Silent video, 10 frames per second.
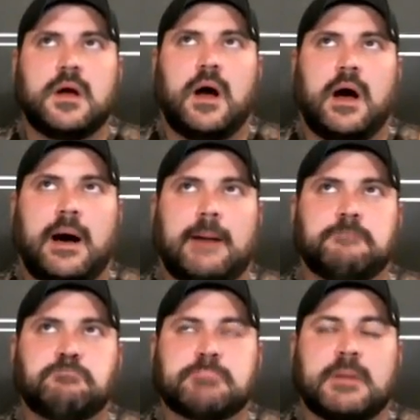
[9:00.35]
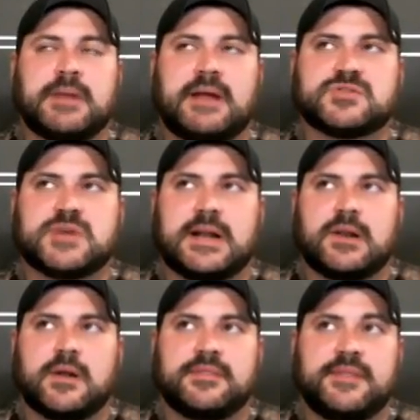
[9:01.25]
But I've tried a
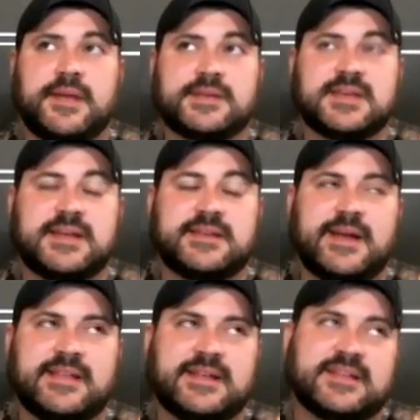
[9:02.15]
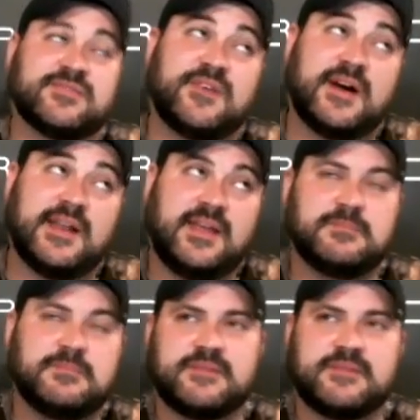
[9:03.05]
lot of things, and it's funny, but for